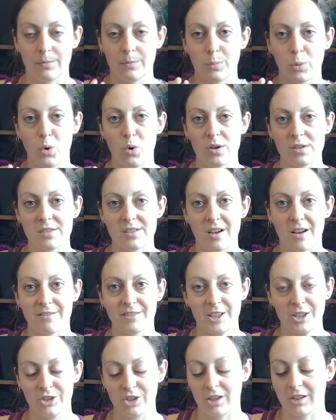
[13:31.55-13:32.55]
Poor
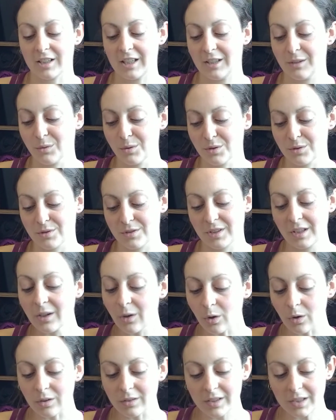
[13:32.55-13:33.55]
Softy Chunky was the
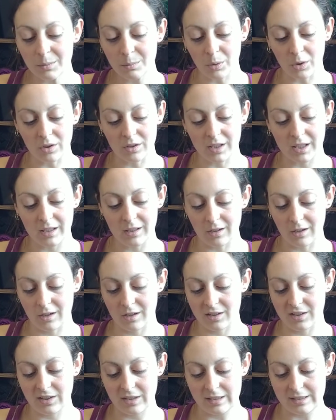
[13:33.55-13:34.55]
only bulky
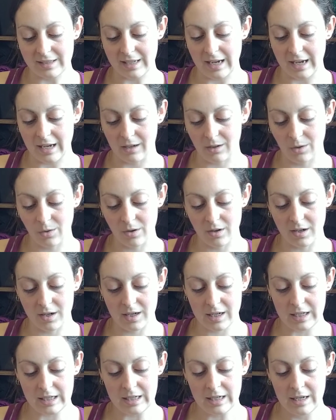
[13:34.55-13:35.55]
yarn in this
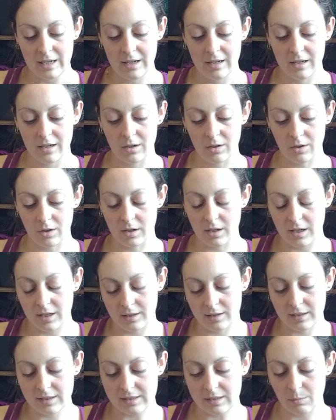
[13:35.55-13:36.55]
category, or
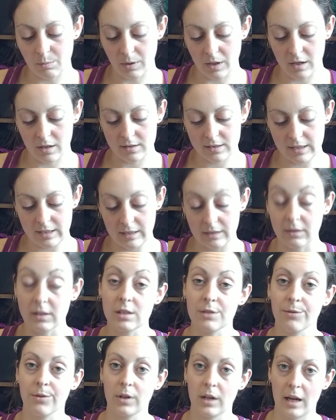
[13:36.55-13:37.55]
in this comparison, at
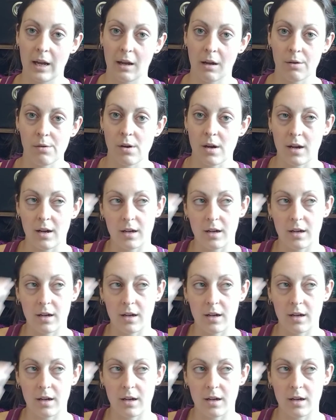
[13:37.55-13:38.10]
least for now.